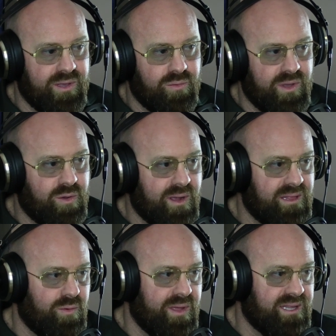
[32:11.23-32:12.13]
we
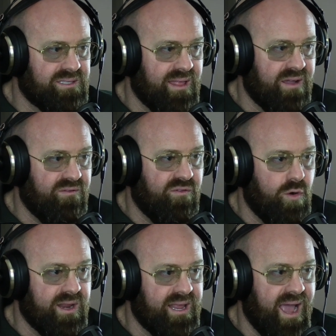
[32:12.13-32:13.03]
quickly went into like
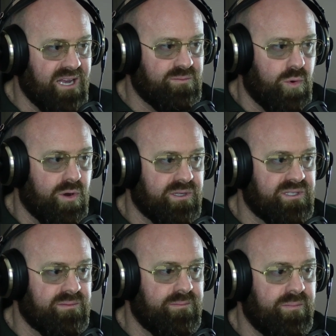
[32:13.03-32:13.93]
40 dashboards,